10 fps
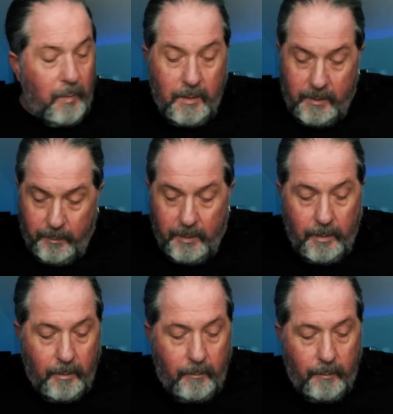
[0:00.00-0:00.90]

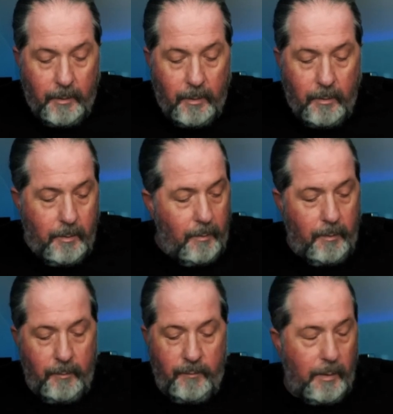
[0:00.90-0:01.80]
Speaking of
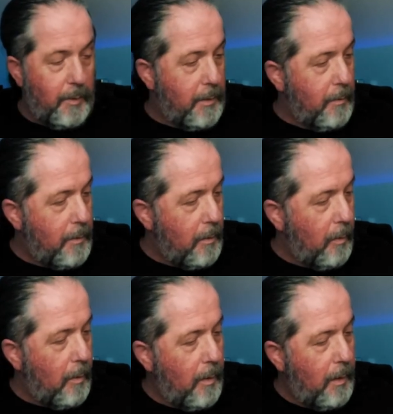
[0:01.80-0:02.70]
famous
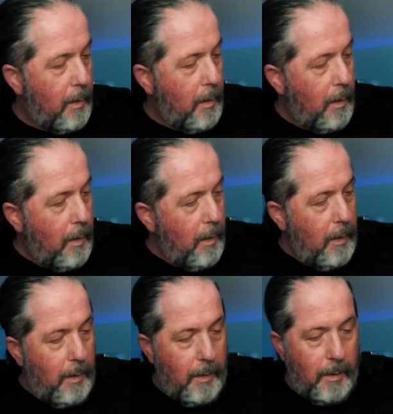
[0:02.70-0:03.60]
YouTuber,
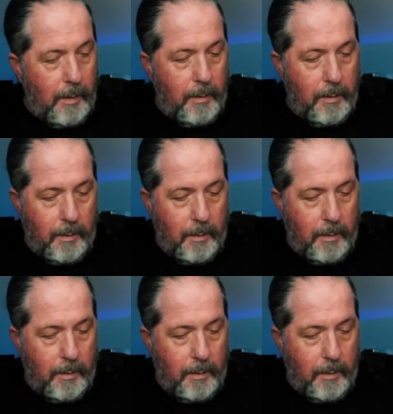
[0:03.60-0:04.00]
I